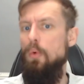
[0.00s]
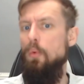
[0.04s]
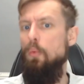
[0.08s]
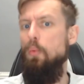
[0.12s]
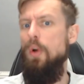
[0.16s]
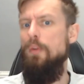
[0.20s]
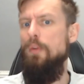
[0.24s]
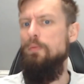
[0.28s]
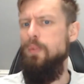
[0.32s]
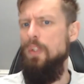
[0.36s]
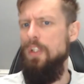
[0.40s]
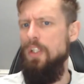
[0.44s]

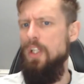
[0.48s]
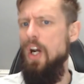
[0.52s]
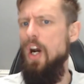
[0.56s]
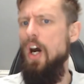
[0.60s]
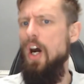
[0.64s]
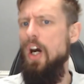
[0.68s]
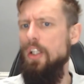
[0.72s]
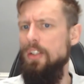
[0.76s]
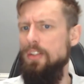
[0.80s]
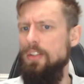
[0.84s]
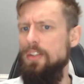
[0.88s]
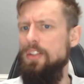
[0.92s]
with
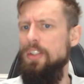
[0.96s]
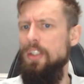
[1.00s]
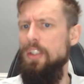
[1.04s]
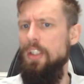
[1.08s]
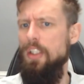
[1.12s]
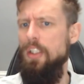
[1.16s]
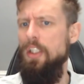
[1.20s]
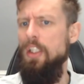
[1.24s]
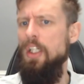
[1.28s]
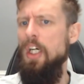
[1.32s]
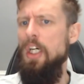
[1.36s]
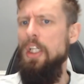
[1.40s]
regards
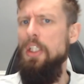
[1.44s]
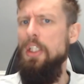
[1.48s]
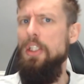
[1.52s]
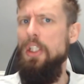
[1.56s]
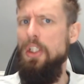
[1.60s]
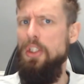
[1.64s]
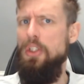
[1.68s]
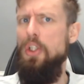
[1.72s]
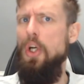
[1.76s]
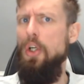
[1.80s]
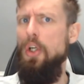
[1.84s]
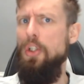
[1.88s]
to
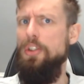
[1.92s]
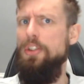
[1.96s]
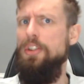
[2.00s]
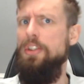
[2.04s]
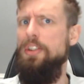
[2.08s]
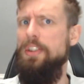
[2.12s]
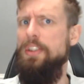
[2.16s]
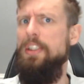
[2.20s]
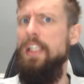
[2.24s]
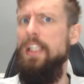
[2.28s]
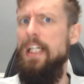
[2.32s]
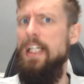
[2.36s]
the gosh
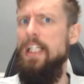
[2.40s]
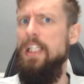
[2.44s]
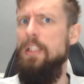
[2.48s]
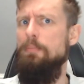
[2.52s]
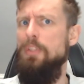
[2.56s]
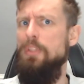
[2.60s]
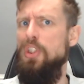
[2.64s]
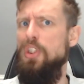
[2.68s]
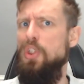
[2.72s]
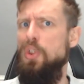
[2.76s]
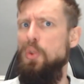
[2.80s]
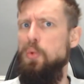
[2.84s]

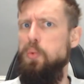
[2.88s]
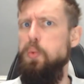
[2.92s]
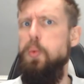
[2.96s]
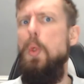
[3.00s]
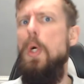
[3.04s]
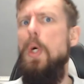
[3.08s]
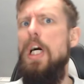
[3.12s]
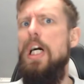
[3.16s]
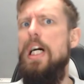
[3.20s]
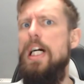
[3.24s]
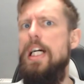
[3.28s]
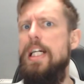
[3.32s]
damn
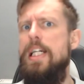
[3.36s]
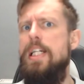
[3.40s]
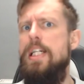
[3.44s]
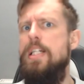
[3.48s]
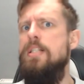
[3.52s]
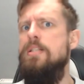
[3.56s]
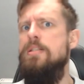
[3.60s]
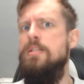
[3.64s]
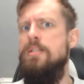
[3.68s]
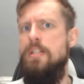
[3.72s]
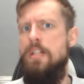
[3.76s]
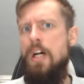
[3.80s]

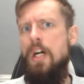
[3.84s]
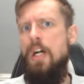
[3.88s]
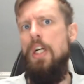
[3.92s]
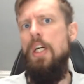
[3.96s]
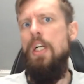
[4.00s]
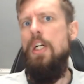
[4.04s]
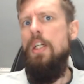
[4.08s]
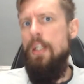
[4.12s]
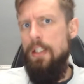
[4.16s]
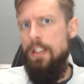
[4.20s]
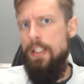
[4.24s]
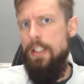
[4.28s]
swine
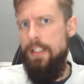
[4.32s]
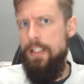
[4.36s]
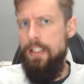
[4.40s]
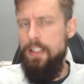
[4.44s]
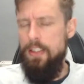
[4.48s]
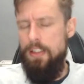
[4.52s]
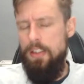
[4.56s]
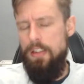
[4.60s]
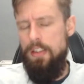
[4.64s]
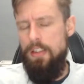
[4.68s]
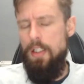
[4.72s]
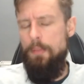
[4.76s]
that
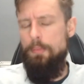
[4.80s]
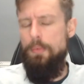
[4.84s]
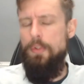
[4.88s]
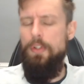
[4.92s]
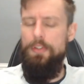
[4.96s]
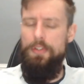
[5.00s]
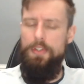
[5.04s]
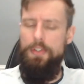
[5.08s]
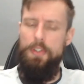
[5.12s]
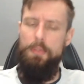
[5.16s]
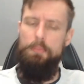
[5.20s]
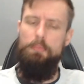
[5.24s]
is the
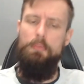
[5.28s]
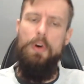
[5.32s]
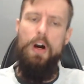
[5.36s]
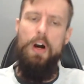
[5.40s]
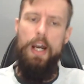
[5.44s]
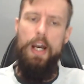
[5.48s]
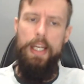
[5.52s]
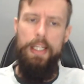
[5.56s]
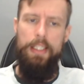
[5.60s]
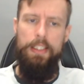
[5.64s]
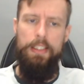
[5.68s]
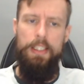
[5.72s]
subconscious
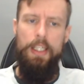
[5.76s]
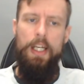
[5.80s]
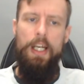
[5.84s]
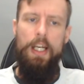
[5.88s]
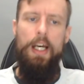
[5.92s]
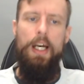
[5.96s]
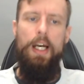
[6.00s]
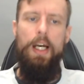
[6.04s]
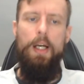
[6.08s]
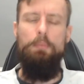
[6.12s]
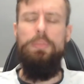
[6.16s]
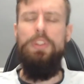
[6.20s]
mind.
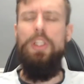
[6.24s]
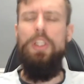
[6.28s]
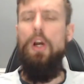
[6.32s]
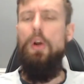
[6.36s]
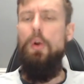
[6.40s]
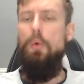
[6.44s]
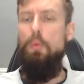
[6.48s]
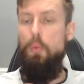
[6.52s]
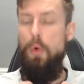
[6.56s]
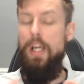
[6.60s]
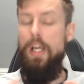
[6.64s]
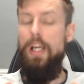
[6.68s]

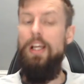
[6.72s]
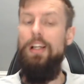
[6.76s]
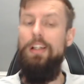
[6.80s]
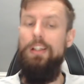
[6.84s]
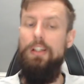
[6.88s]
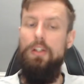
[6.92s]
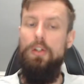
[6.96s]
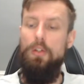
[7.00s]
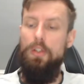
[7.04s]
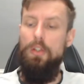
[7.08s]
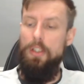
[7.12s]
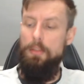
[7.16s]
So we're going
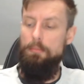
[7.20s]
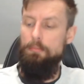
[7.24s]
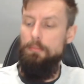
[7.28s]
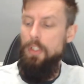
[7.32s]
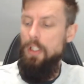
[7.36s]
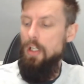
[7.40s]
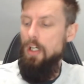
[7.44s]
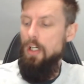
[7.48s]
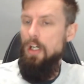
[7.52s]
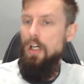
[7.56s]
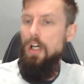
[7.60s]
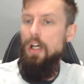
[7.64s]
to call
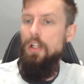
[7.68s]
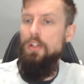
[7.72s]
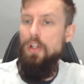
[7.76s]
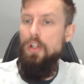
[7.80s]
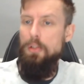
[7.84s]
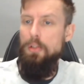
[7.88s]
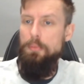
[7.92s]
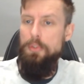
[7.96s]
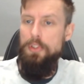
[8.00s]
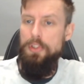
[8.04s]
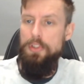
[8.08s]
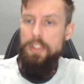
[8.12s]
him
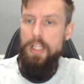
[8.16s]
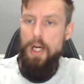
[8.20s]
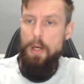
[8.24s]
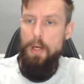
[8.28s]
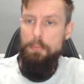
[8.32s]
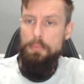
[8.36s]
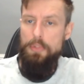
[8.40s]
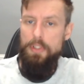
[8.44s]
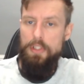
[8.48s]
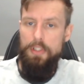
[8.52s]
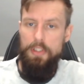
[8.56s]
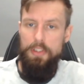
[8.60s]
anonymous now
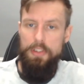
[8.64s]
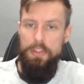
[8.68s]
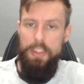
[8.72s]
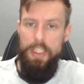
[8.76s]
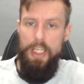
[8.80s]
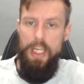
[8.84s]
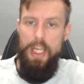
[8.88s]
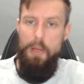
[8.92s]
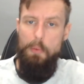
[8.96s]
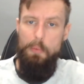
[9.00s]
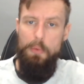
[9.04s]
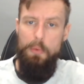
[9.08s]
because
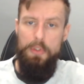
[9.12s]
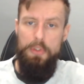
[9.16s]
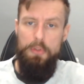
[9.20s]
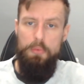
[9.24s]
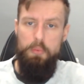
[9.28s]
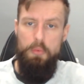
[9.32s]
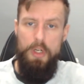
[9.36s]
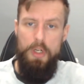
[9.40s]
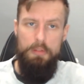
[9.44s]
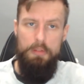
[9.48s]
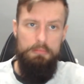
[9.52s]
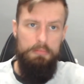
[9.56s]
it
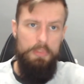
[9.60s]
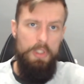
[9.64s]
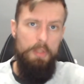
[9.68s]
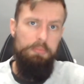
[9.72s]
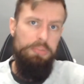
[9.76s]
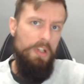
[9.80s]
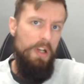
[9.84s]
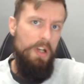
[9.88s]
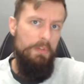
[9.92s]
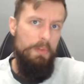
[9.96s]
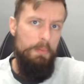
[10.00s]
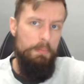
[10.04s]
was, well, a
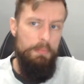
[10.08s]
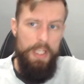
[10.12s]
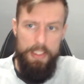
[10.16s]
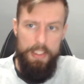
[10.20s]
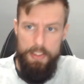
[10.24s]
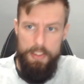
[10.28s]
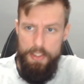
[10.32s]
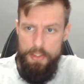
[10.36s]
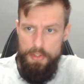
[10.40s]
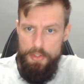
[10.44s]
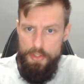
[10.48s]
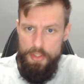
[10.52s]
private
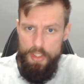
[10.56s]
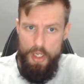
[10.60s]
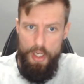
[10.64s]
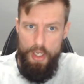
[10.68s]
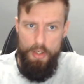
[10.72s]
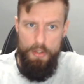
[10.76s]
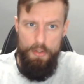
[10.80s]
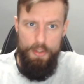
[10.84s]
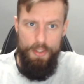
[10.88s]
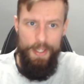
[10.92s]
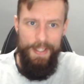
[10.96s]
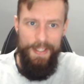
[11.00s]
message.
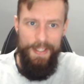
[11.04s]
So